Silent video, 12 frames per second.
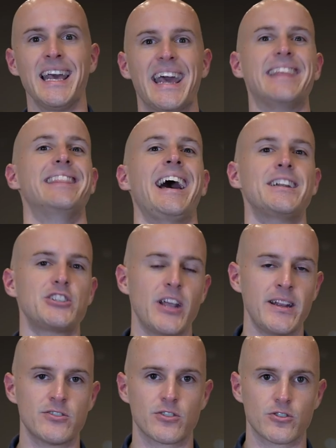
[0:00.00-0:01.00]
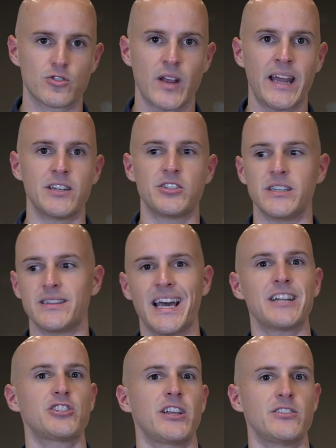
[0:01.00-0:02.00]
and that changed your strategy,
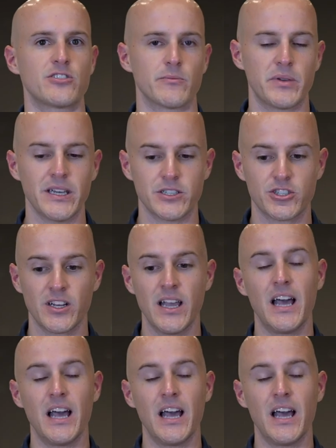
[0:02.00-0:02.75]
that changed your pitch.